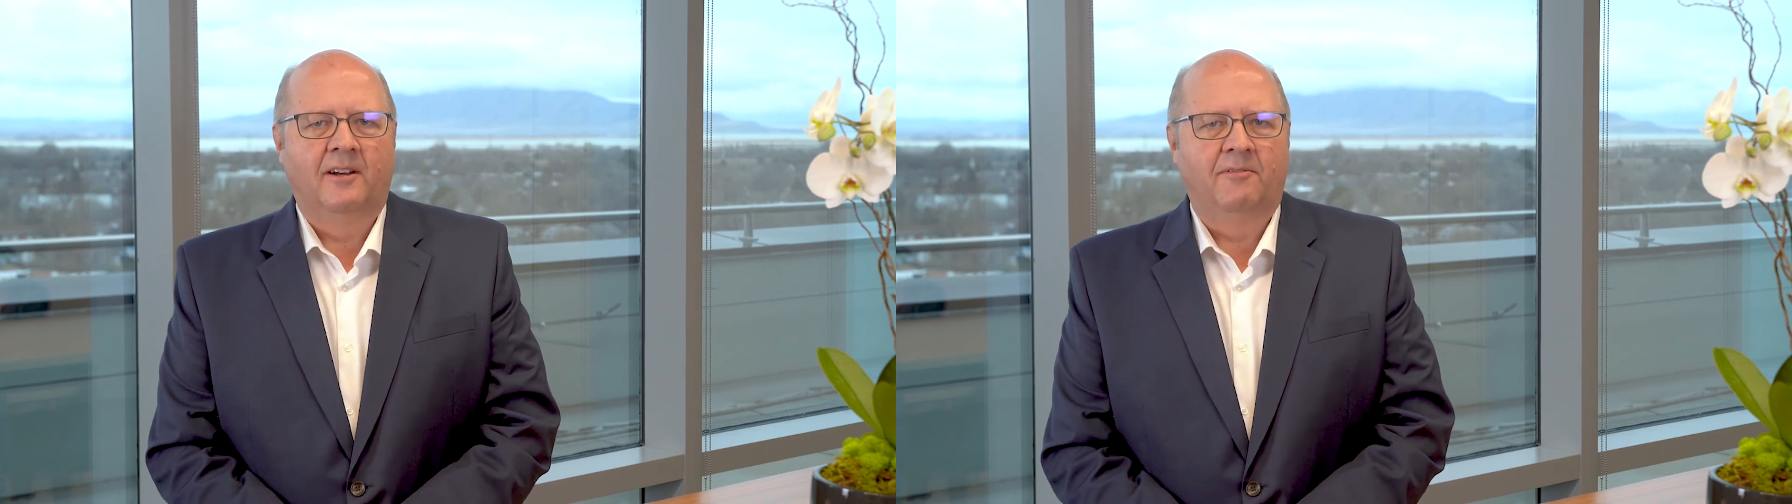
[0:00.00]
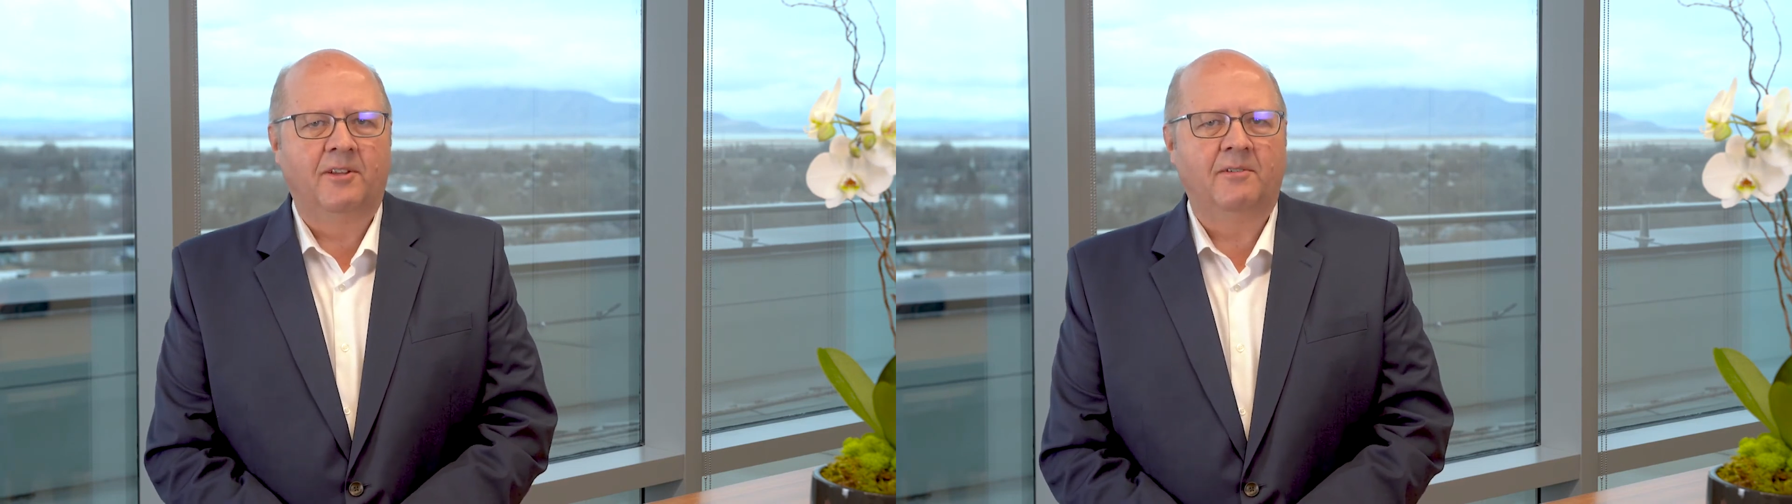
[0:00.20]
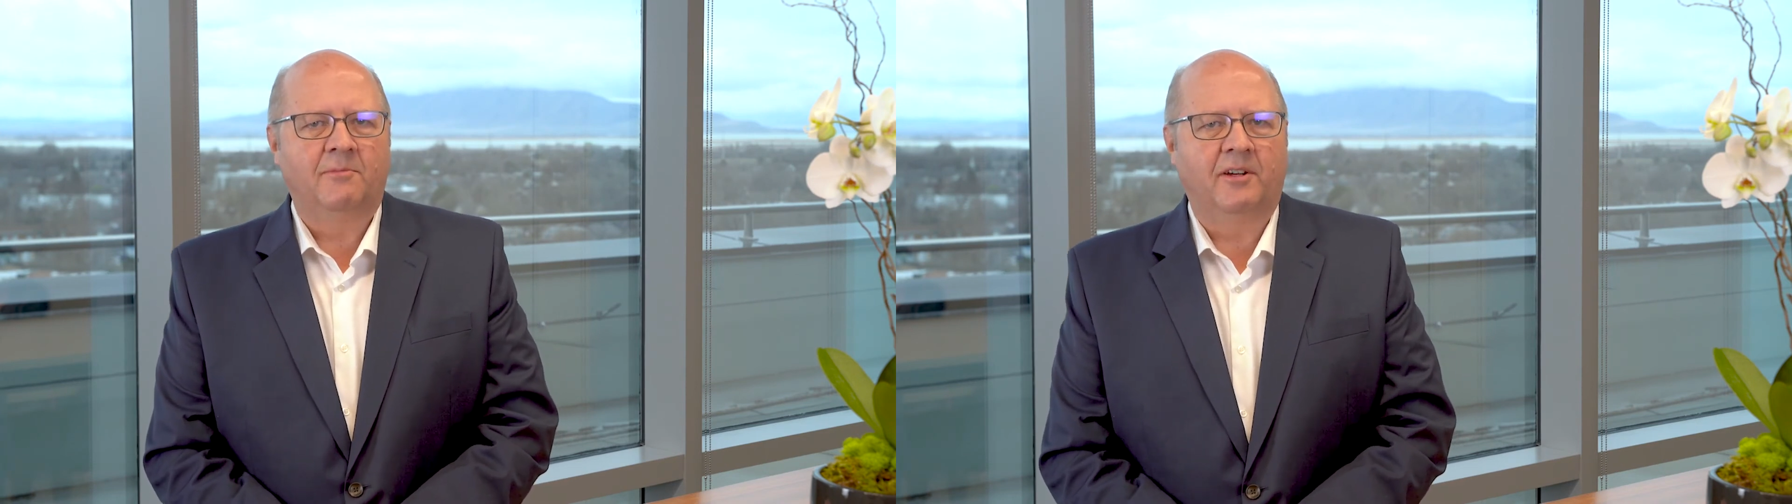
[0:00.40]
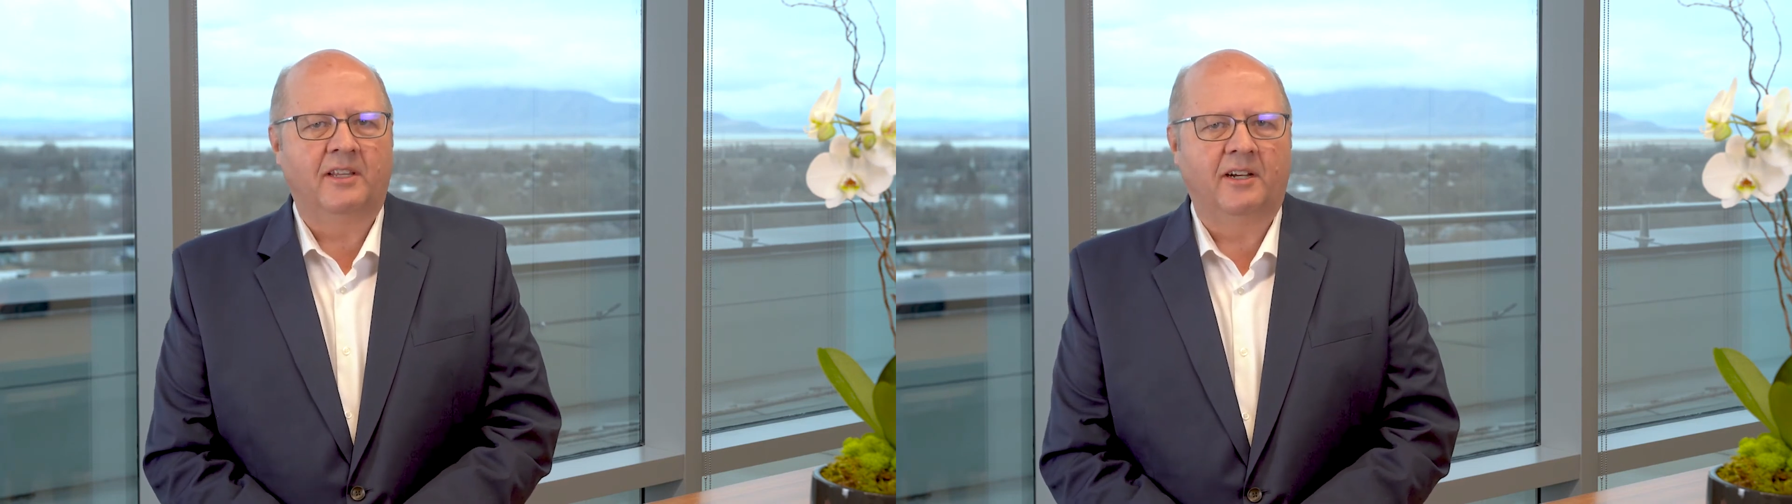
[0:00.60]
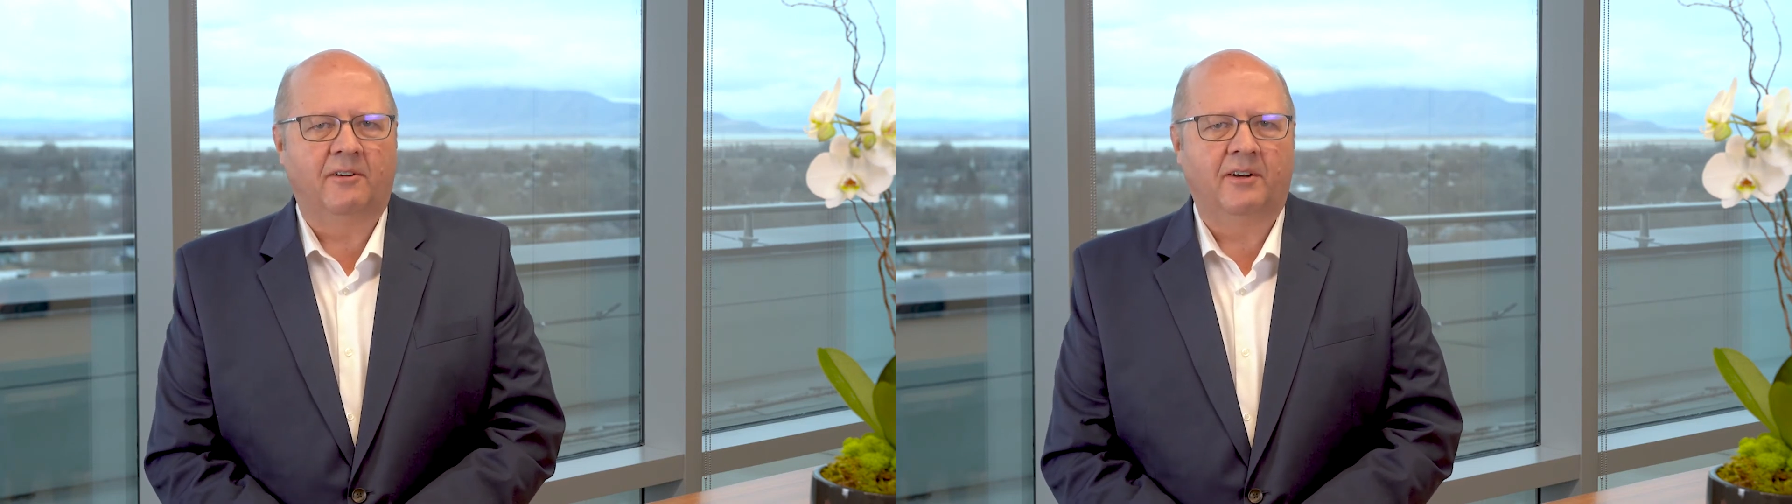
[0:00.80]
Furthermore,
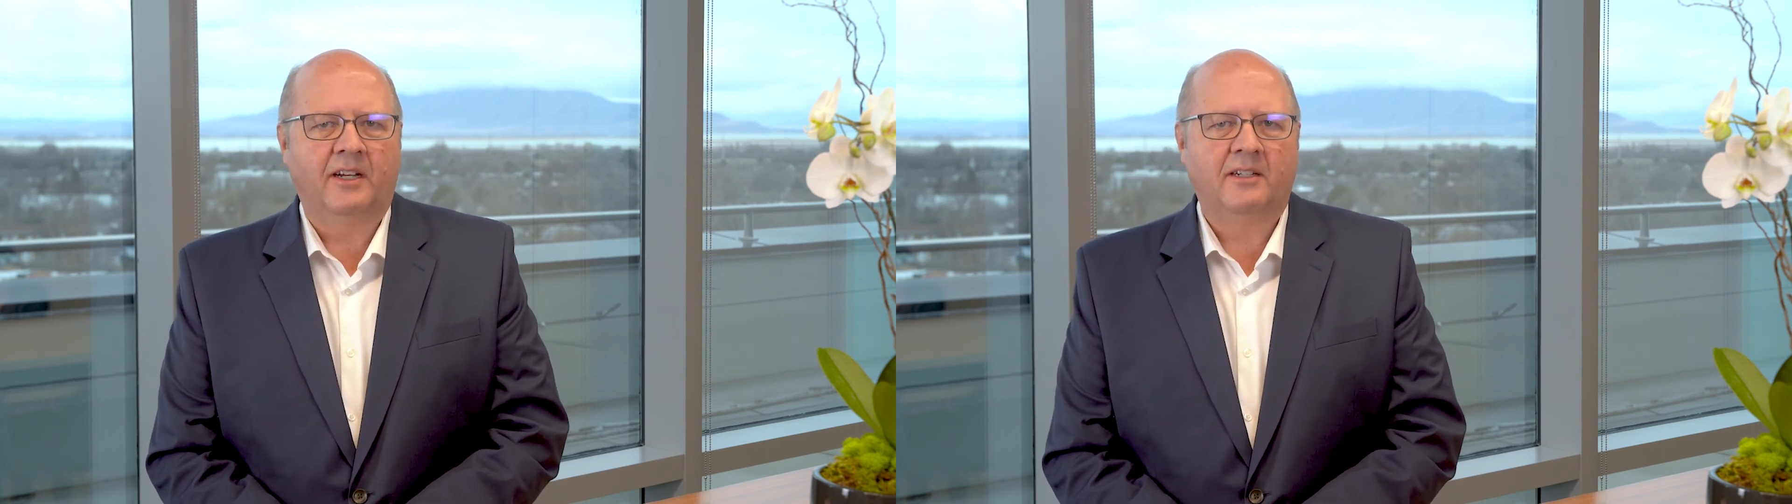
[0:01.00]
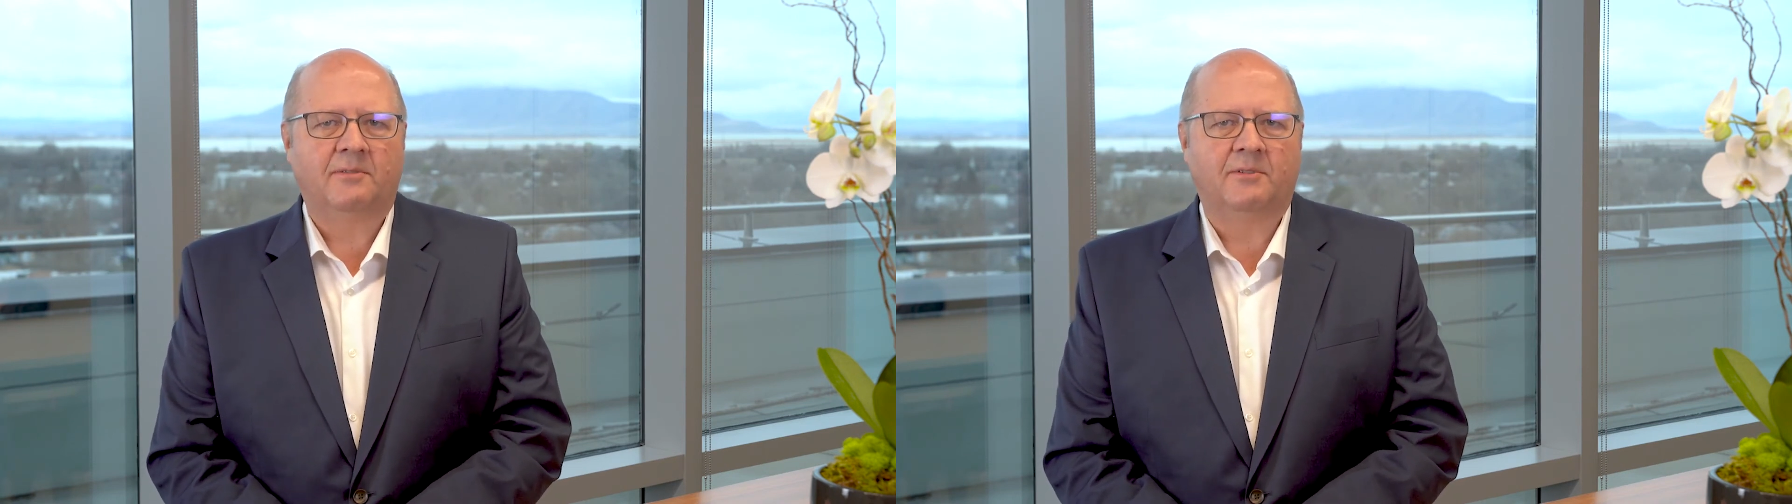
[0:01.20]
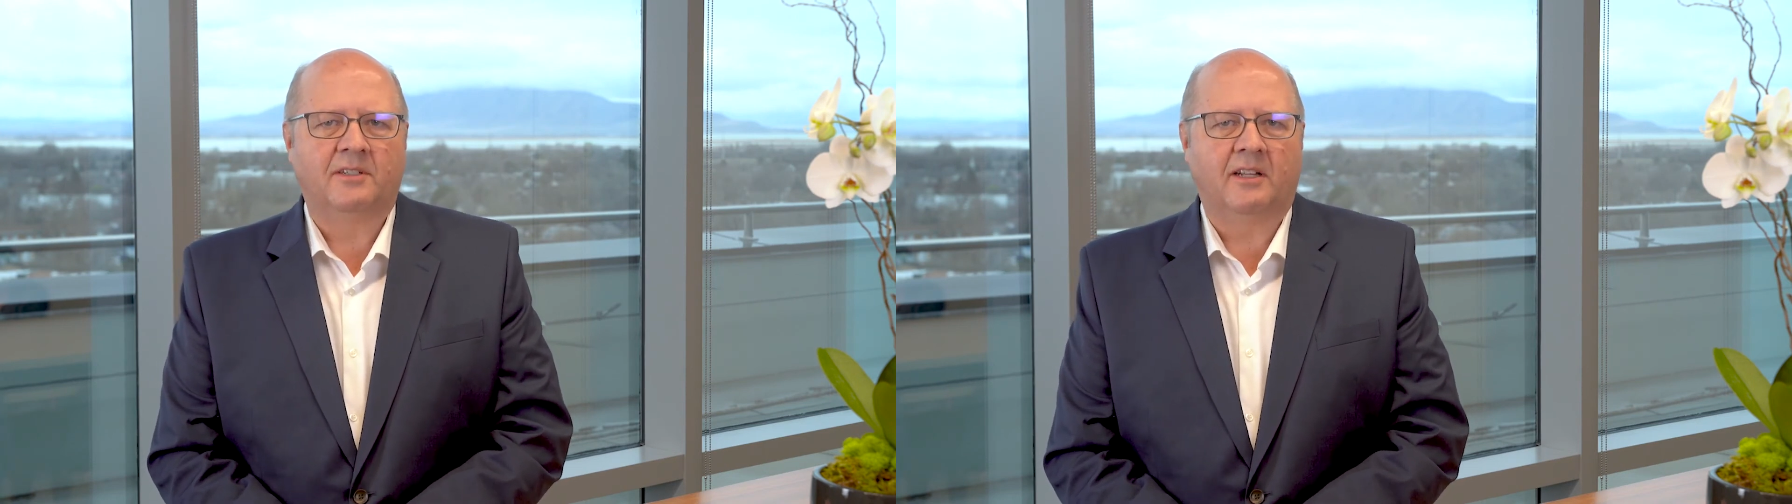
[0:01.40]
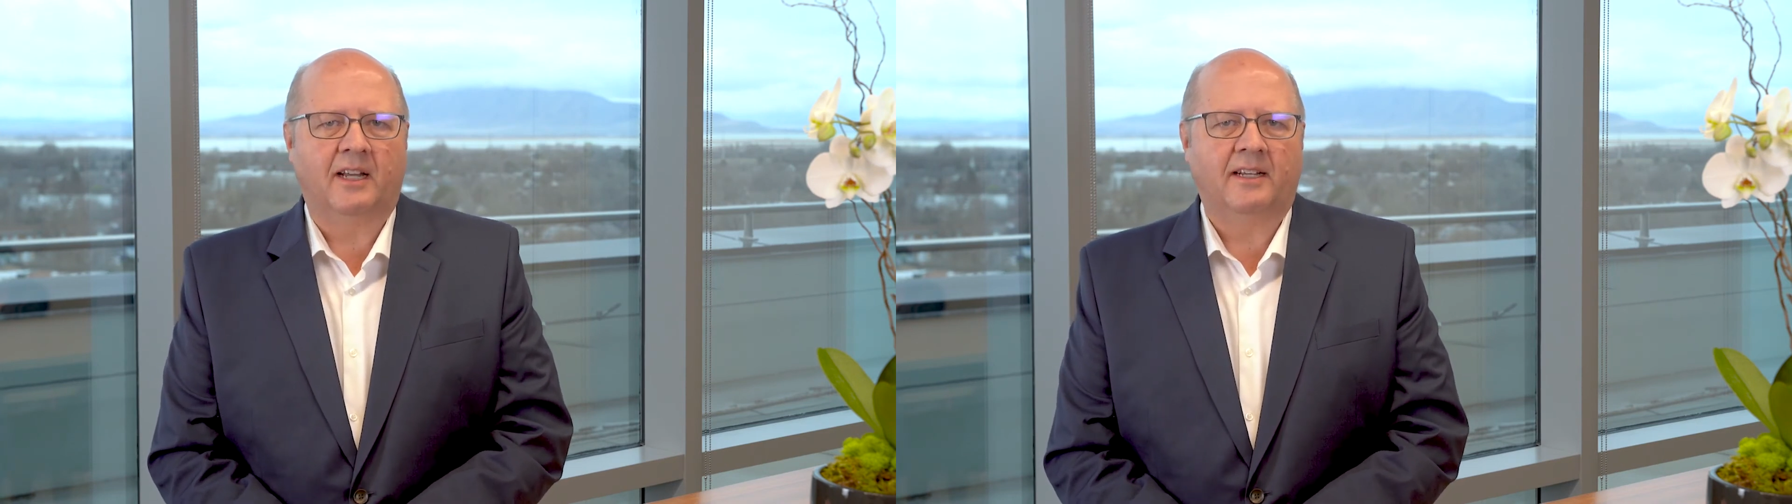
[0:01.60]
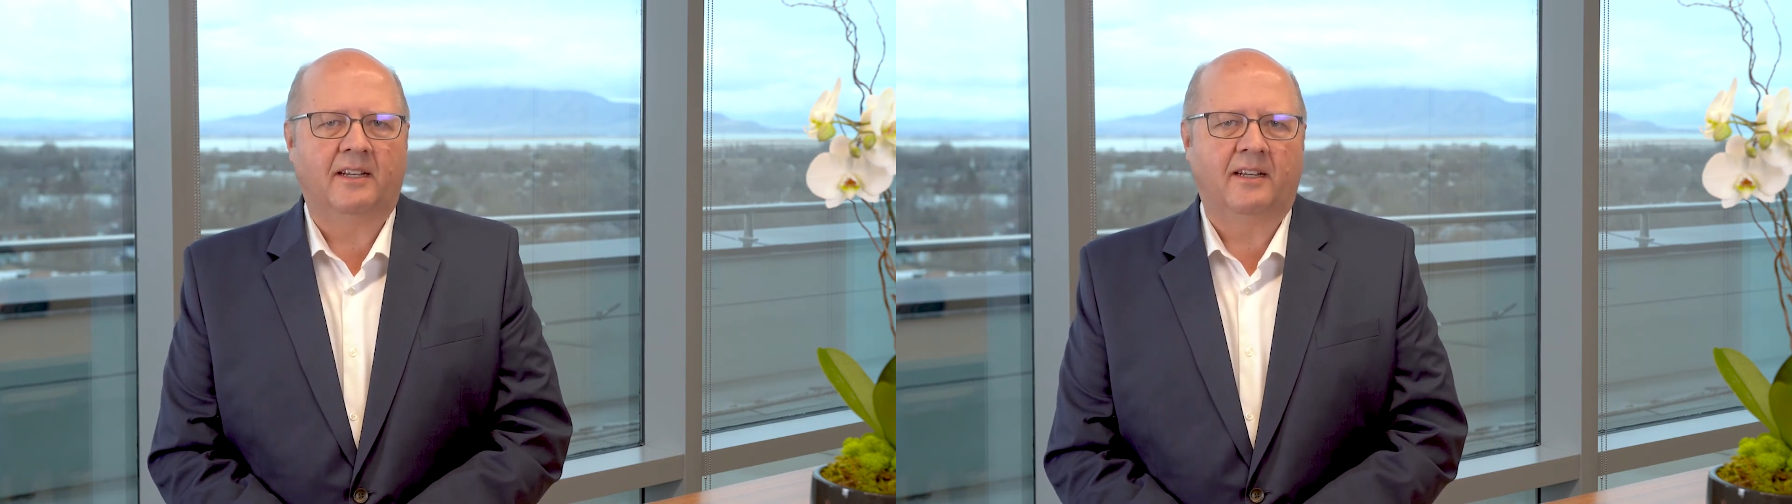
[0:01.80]
the ingredients were
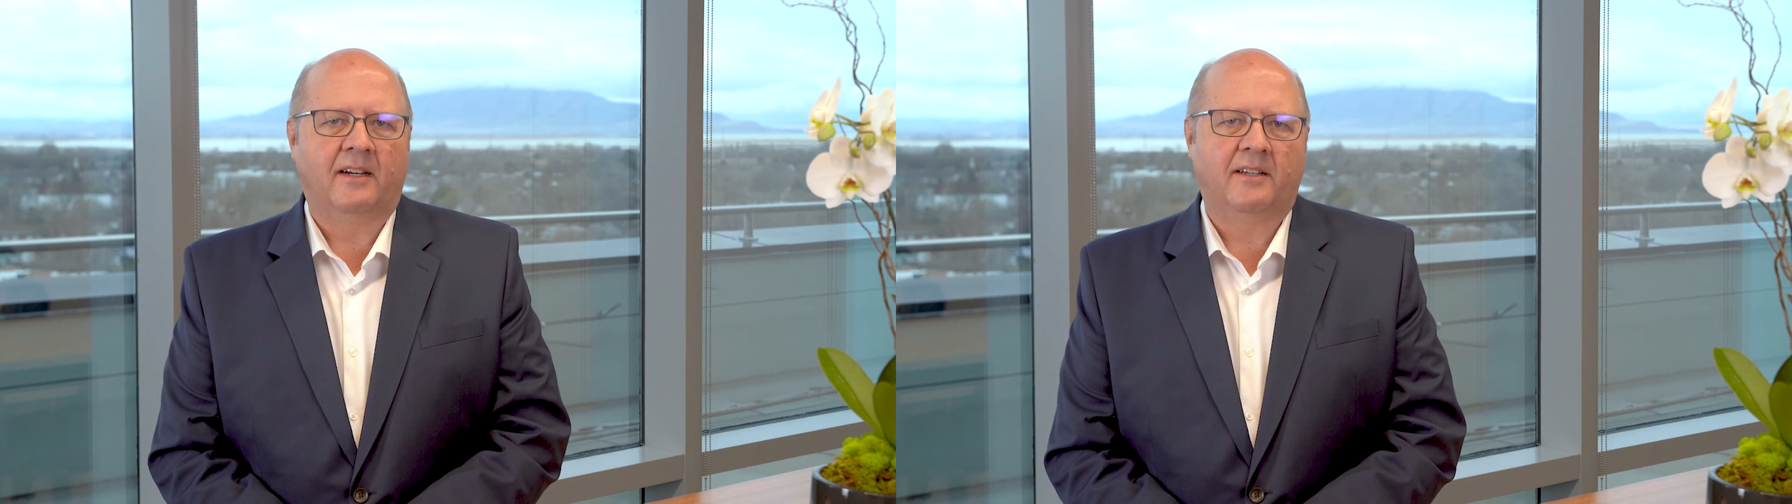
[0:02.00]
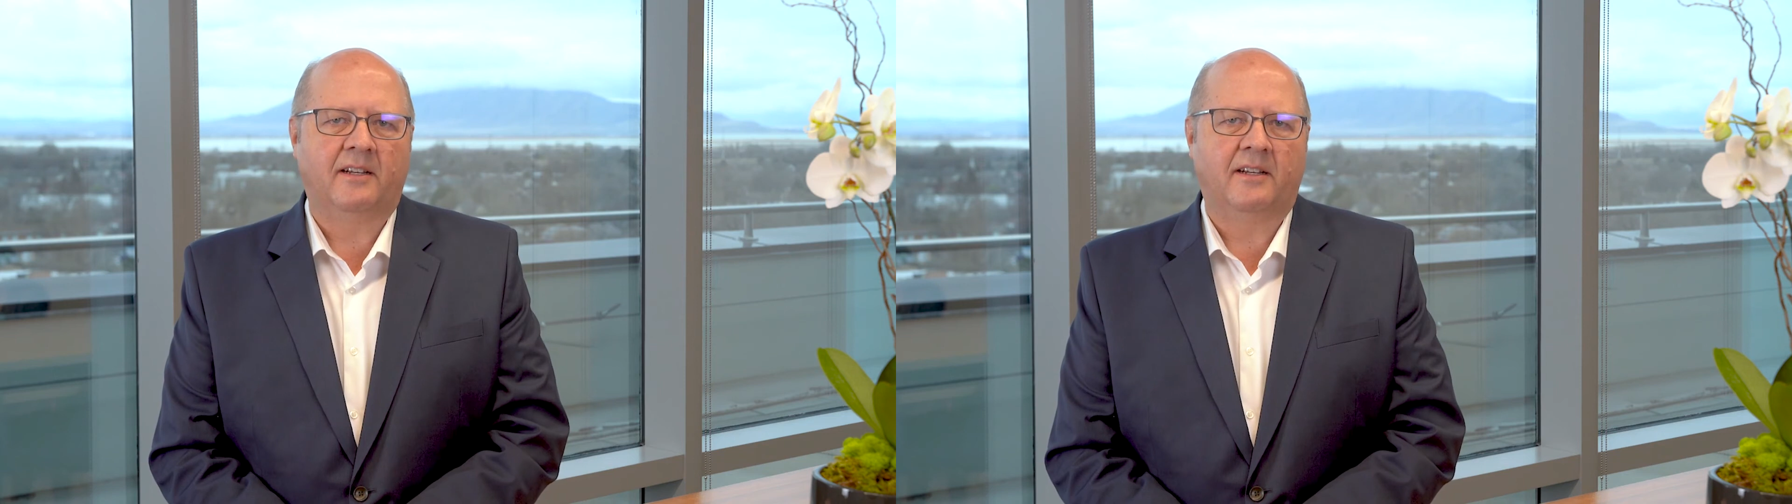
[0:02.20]
selected